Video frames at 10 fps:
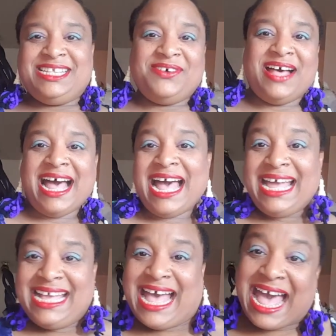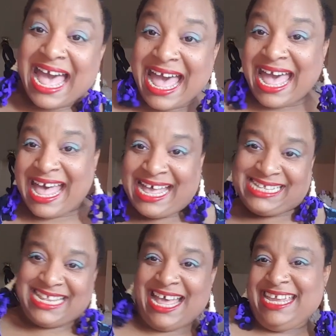So hi
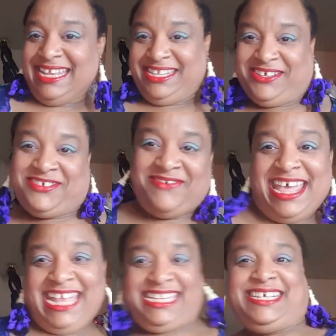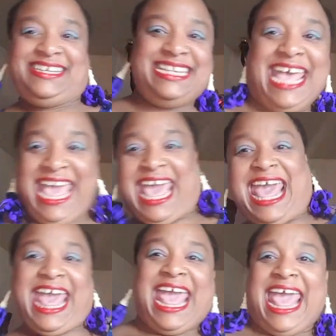guys, how you doing
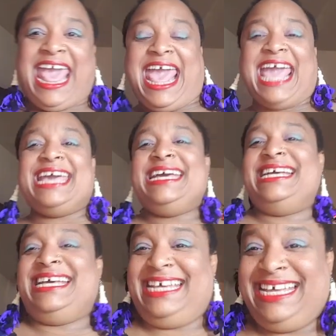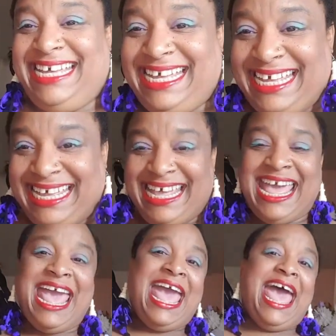today?
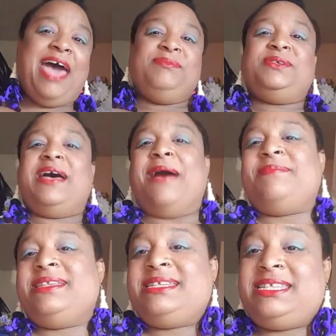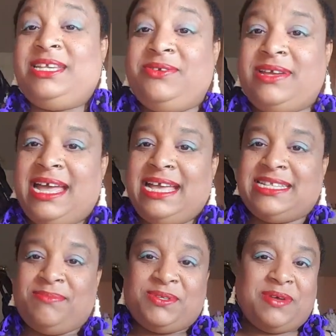I'm so happy to see you
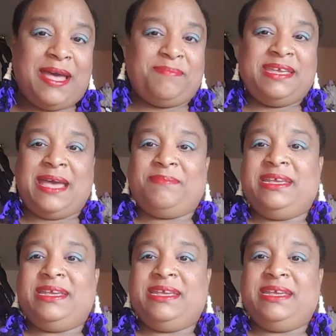guys. I'm so happy.